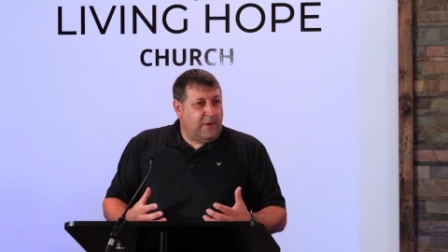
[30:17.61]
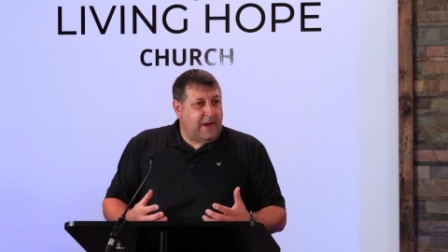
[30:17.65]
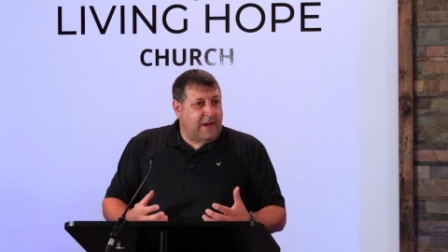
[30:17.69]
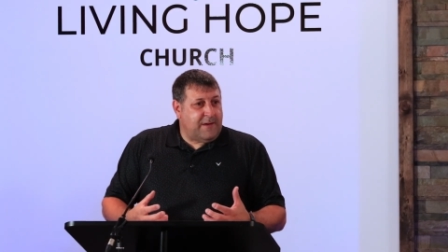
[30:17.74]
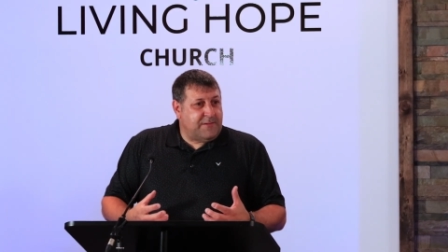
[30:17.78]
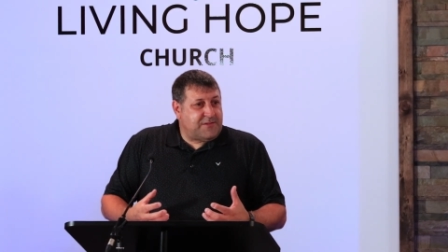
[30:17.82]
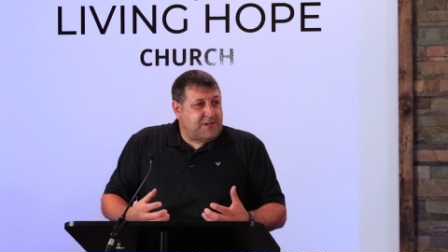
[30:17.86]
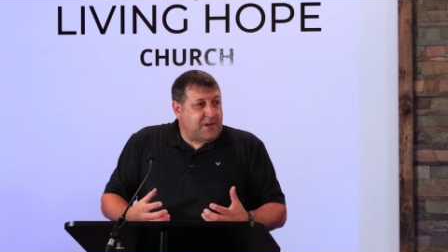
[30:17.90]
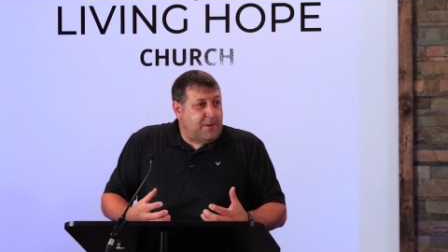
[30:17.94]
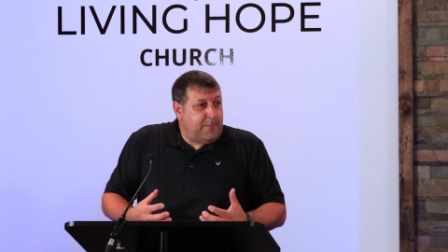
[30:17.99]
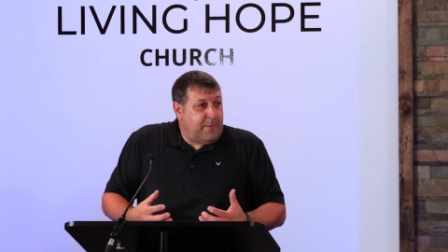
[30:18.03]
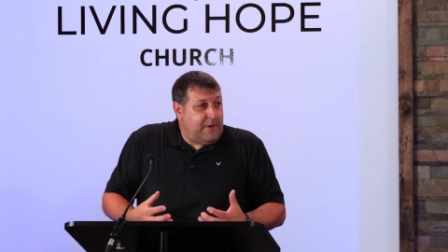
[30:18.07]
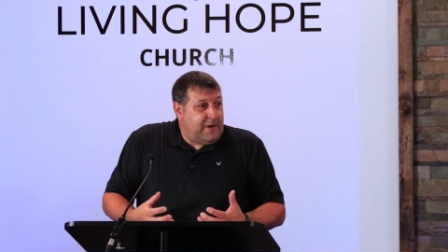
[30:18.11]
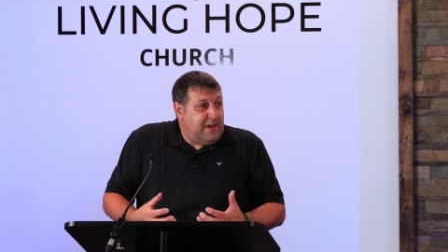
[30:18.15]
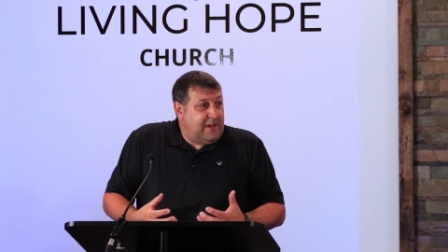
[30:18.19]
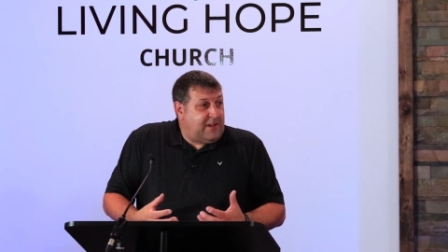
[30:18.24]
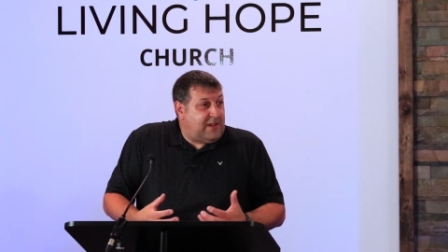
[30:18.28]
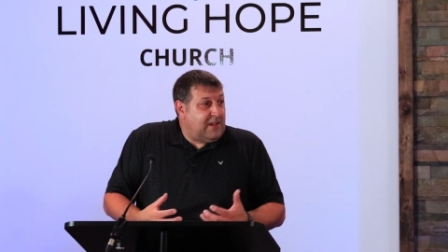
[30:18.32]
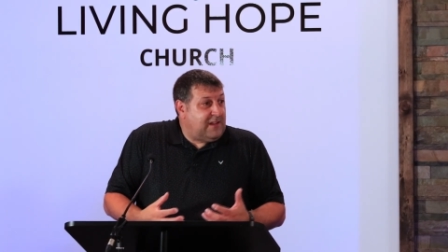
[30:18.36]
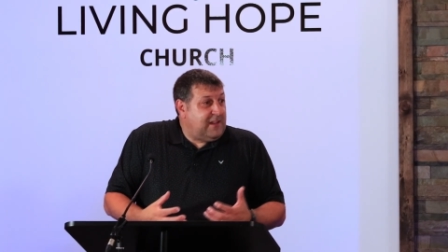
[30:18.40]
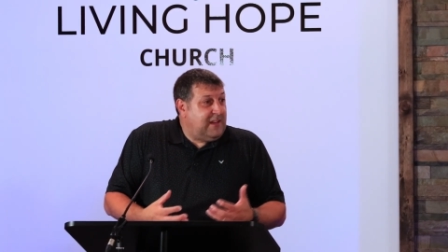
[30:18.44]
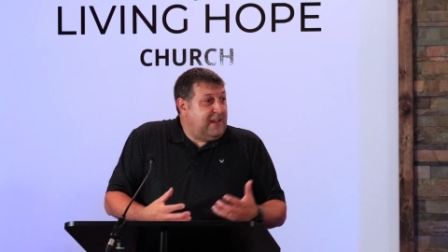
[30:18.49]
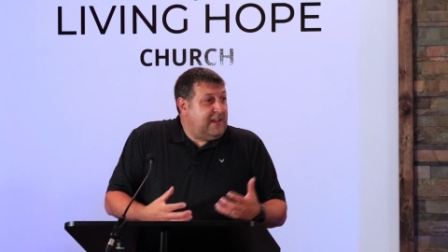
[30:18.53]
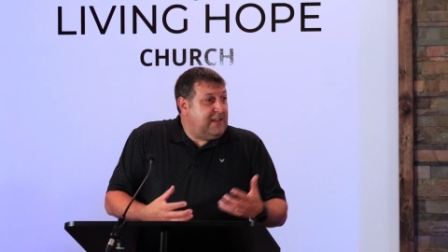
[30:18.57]
have somebody
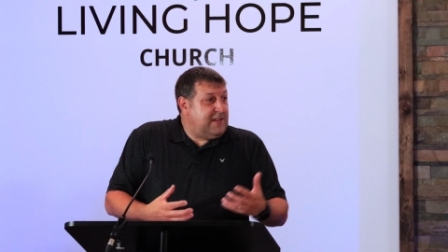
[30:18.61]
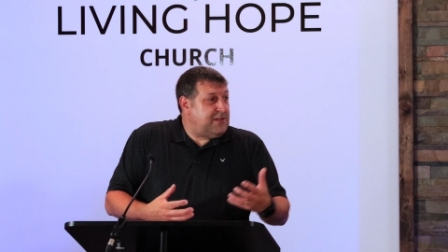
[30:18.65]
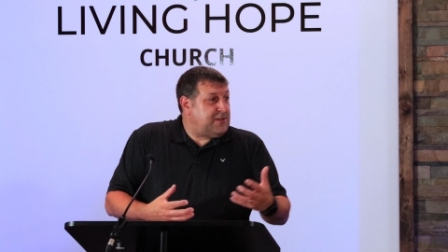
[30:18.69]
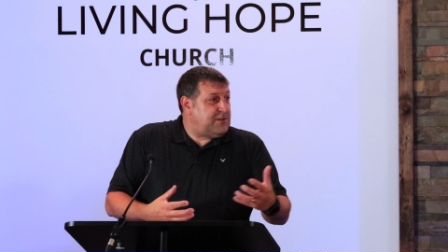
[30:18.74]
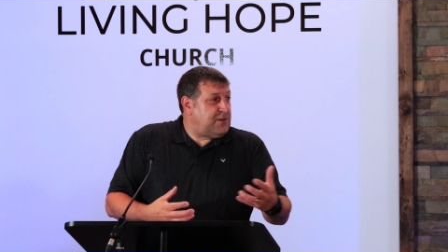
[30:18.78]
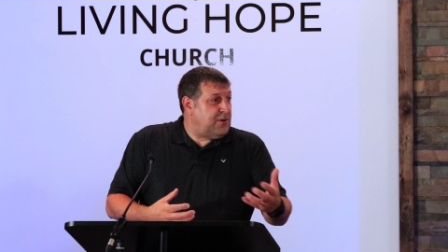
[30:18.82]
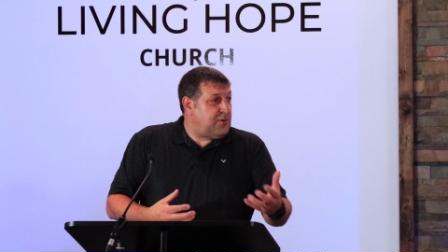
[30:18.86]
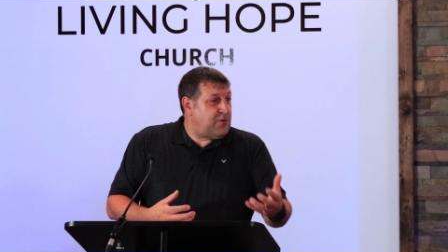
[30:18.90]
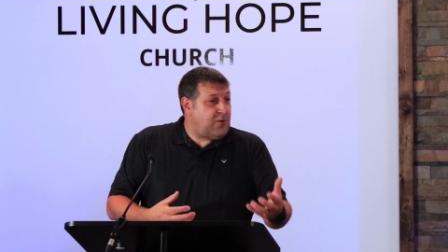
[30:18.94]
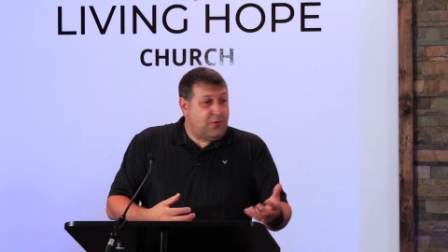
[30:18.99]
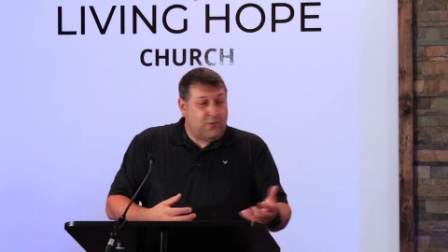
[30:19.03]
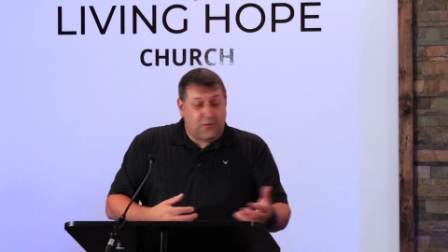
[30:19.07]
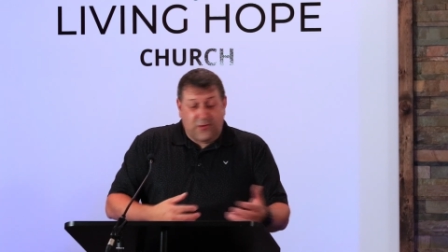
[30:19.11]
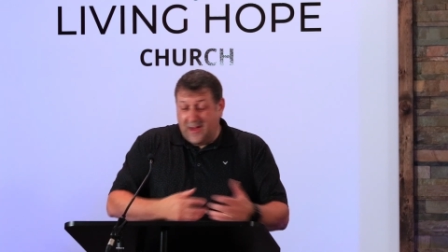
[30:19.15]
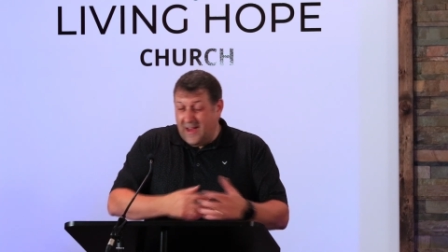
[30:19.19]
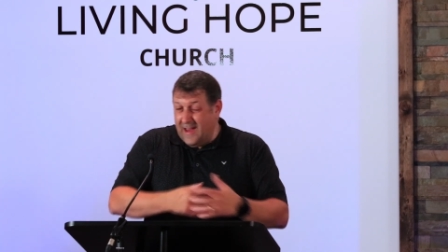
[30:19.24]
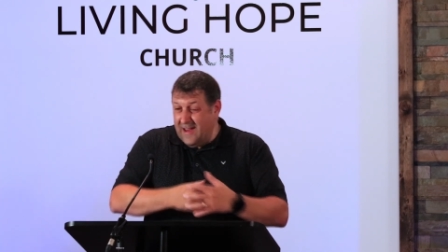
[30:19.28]
to lead us to truth